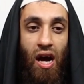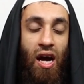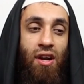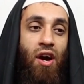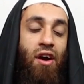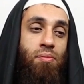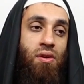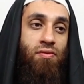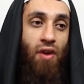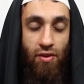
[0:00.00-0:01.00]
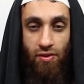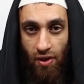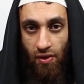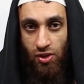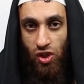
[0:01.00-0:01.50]
and I have been very,
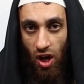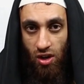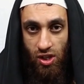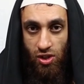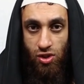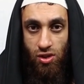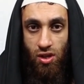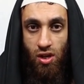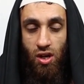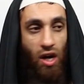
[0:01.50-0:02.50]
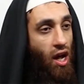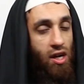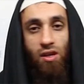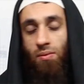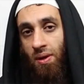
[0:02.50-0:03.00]
very childish, and
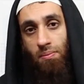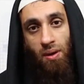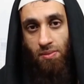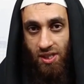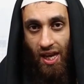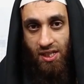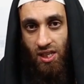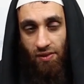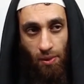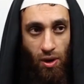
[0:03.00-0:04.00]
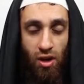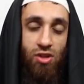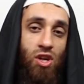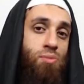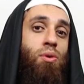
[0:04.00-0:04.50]
I could admit my mistakes, and I've
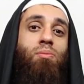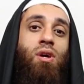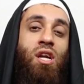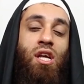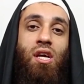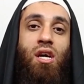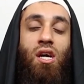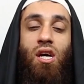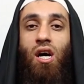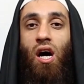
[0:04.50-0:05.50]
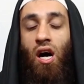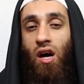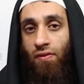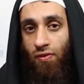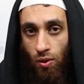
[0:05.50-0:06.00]
apologized publicly
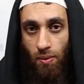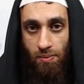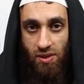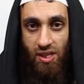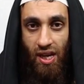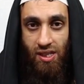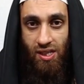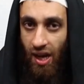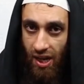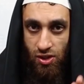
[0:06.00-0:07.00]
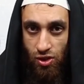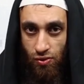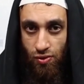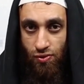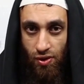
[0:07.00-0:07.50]
for my mistakes, and I asked
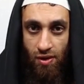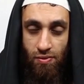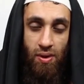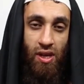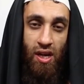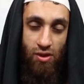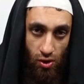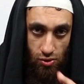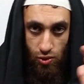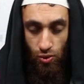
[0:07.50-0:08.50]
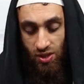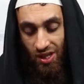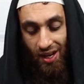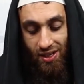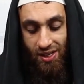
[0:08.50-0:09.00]
you to forgive me, and those who are
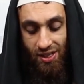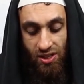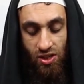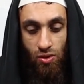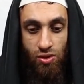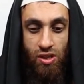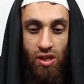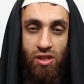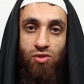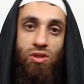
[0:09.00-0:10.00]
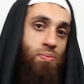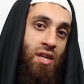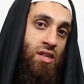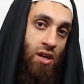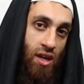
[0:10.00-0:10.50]
slandered and insulted and
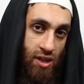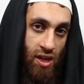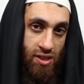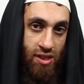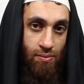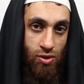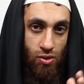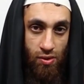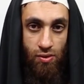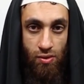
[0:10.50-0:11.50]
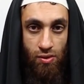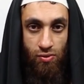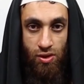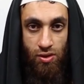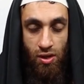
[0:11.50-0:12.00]
disrespected, I asked them
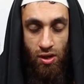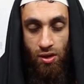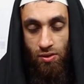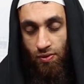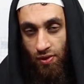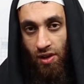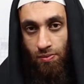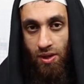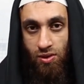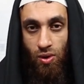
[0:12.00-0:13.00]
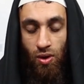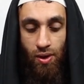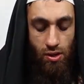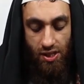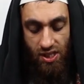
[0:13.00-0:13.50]
to forgive me as
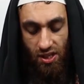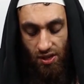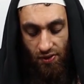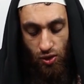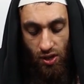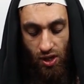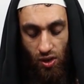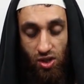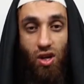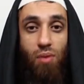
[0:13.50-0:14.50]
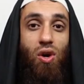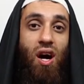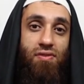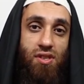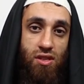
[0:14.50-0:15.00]
well. Now, this individual in question, Abu
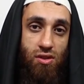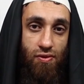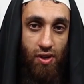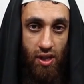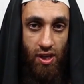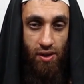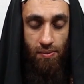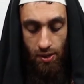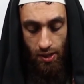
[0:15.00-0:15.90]
Hafsah Sofiane,